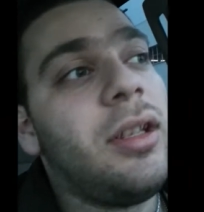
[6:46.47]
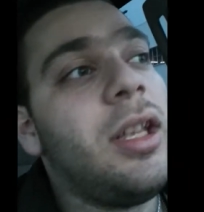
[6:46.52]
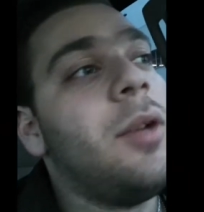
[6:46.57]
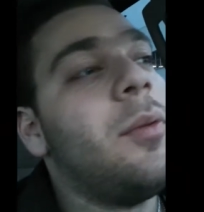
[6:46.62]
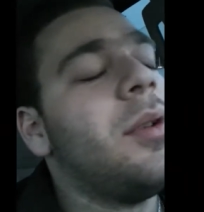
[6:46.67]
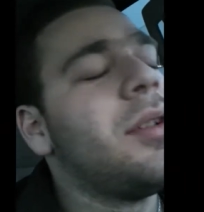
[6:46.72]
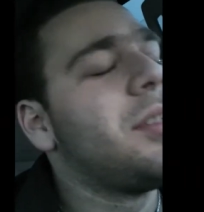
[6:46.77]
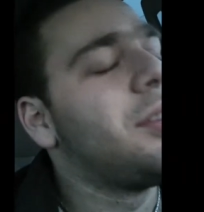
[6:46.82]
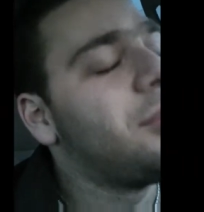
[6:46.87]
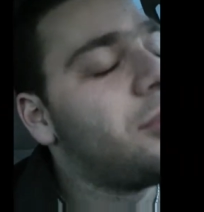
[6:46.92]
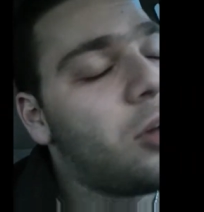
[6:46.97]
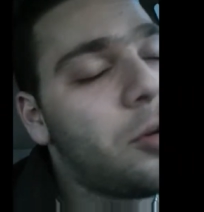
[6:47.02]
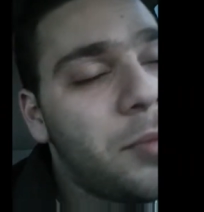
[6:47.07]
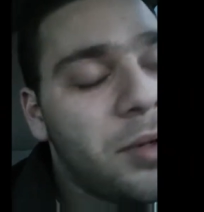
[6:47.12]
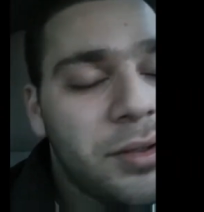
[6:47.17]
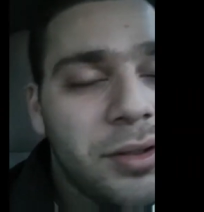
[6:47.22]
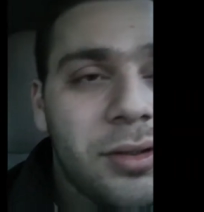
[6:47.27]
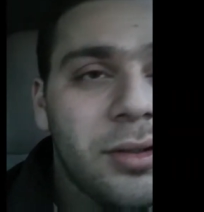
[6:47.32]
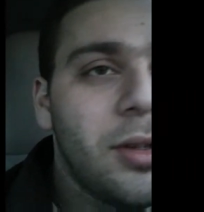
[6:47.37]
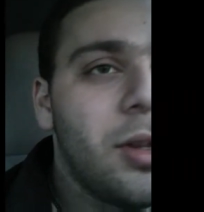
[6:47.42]
It was
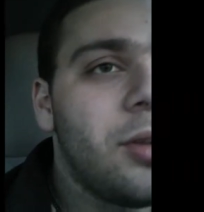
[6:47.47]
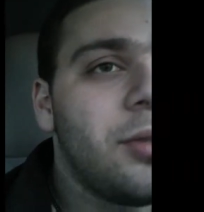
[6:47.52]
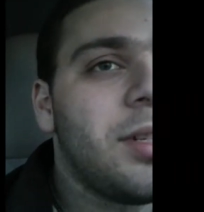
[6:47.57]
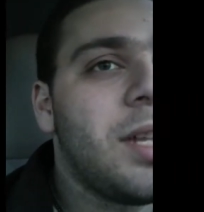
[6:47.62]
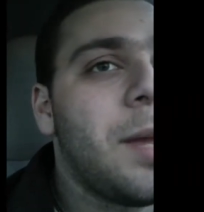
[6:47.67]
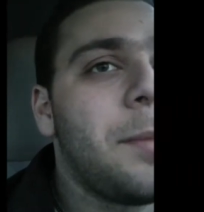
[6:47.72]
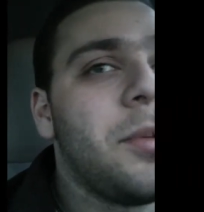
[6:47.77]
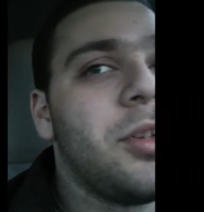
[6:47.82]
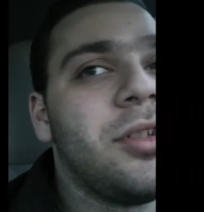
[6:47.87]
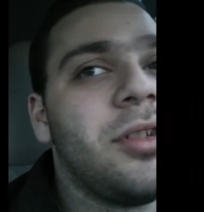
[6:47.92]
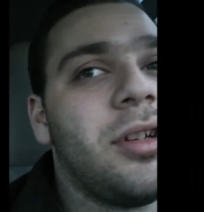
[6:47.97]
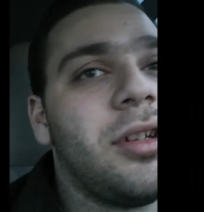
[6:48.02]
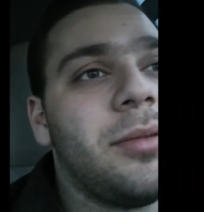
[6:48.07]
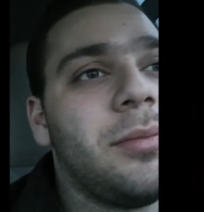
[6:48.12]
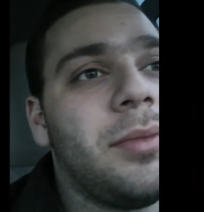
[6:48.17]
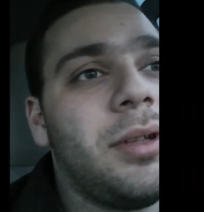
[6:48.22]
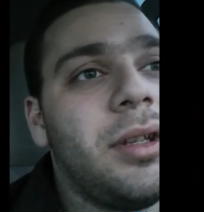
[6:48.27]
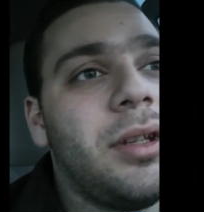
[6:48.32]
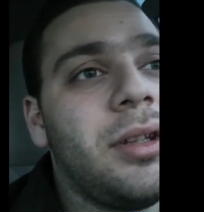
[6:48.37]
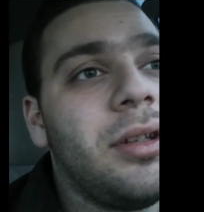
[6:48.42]
almost no damage done to
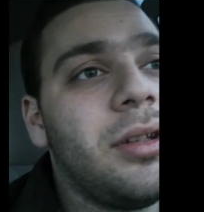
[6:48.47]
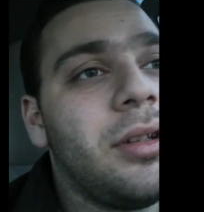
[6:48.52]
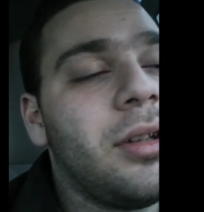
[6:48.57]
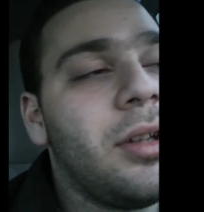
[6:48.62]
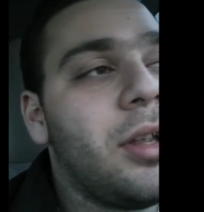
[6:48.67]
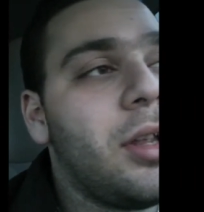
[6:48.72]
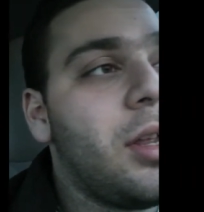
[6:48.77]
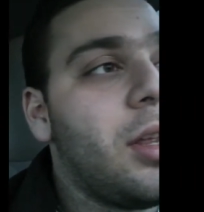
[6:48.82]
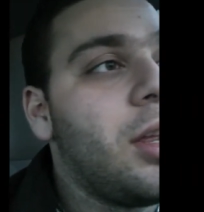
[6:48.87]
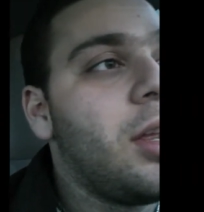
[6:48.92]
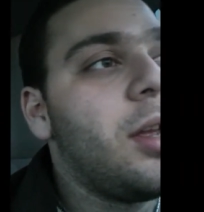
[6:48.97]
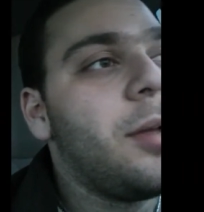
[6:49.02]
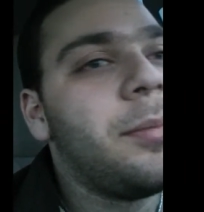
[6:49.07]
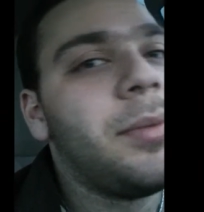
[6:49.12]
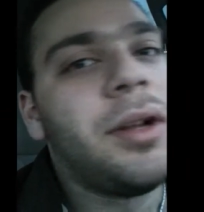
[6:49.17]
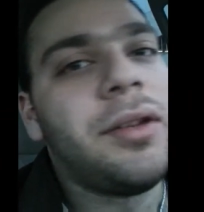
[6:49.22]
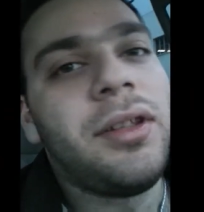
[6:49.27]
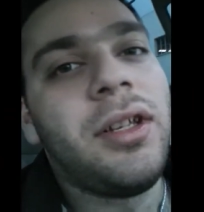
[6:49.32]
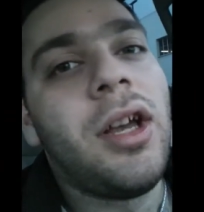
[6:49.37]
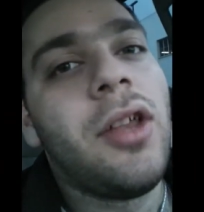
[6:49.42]
me,
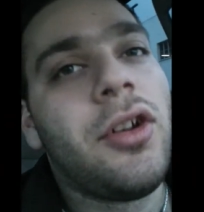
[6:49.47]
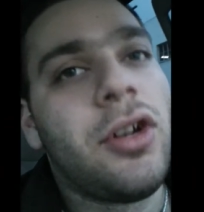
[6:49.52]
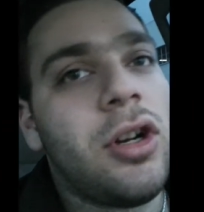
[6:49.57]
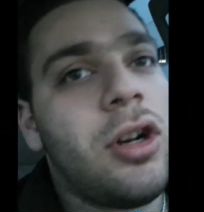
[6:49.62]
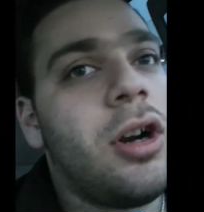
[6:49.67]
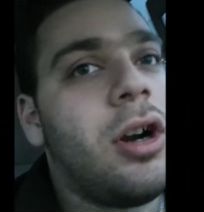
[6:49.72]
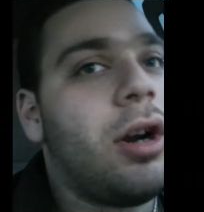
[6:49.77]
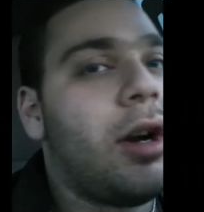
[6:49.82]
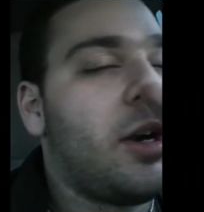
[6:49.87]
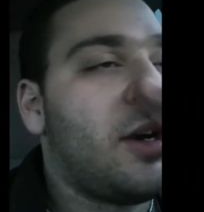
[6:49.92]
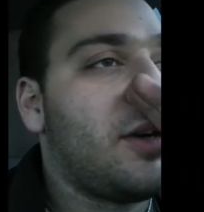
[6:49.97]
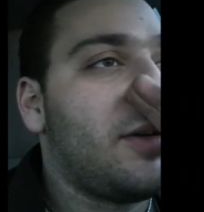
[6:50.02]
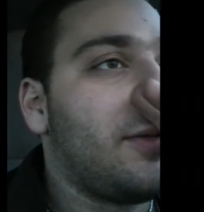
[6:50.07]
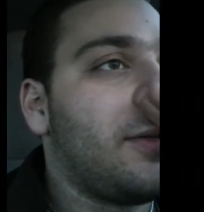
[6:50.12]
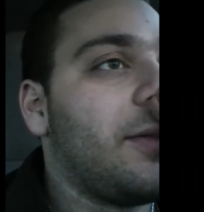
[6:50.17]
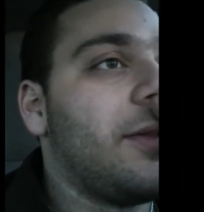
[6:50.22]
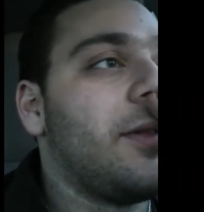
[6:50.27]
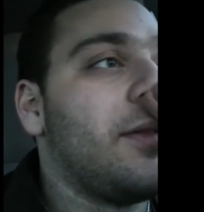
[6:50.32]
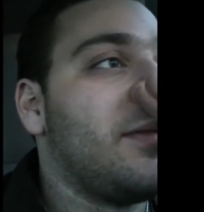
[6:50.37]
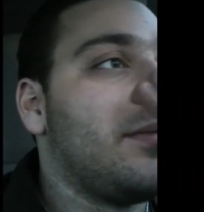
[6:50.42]
but the other car
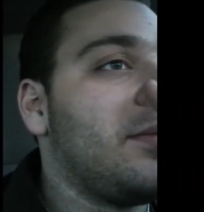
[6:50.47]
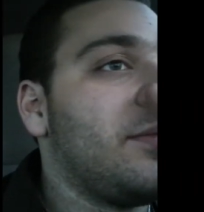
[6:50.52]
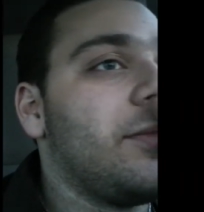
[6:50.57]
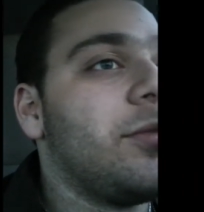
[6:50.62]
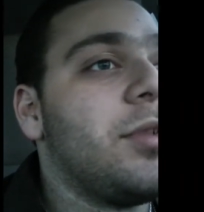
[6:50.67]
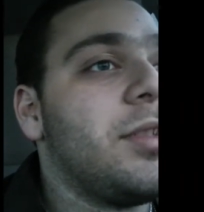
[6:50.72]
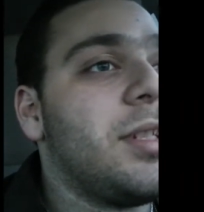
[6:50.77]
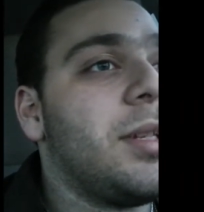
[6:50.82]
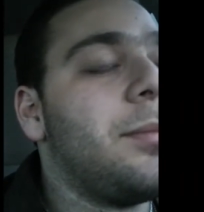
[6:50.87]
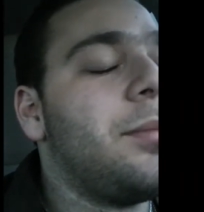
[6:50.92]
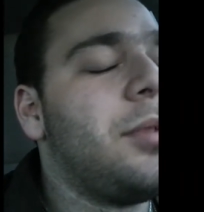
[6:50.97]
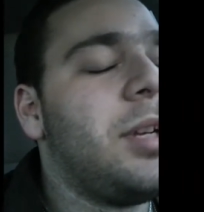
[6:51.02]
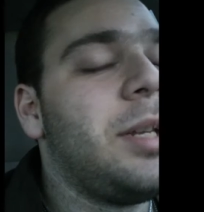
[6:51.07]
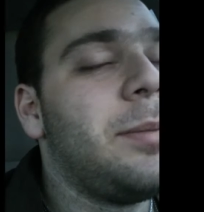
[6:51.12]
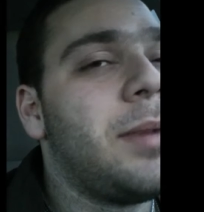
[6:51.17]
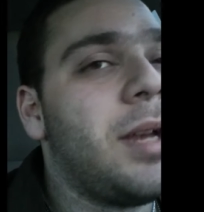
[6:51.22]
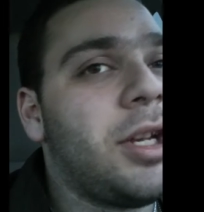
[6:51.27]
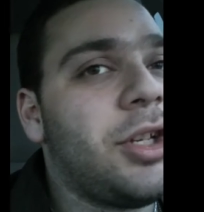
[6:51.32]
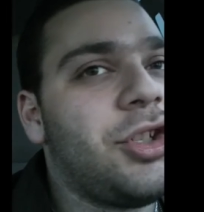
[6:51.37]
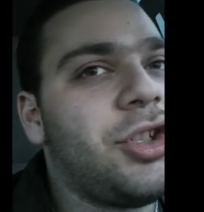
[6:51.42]
was in
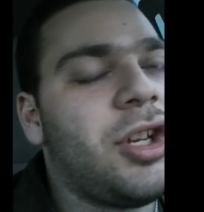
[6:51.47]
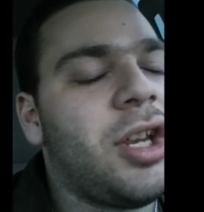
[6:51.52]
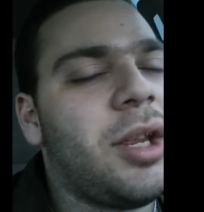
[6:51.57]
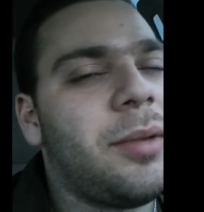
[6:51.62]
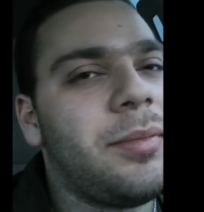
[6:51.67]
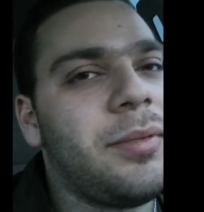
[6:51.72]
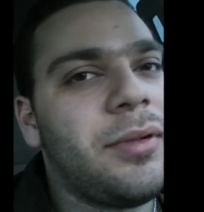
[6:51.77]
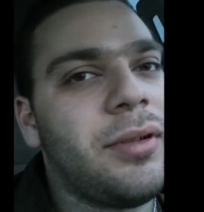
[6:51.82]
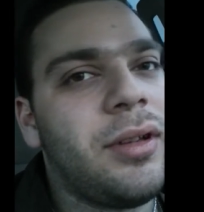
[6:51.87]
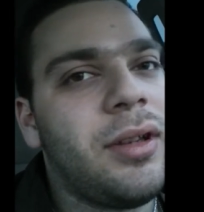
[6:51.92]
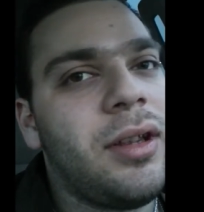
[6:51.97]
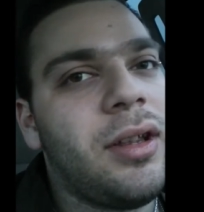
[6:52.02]
pretty bad shape.